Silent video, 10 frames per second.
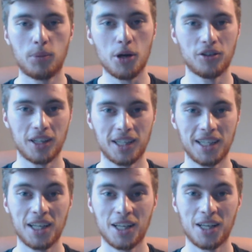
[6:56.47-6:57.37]

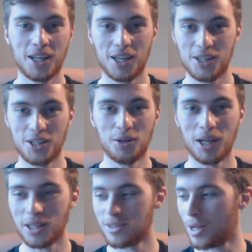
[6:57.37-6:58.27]
perfectly,
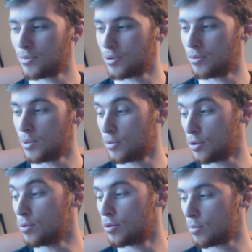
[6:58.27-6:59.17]
linked up to
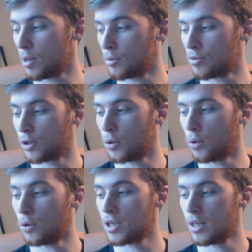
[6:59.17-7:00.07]
be able to
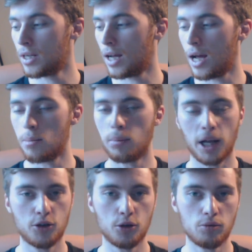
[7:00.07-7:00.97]
record. But
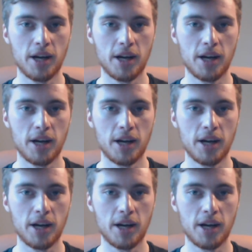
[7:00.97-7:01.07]
I do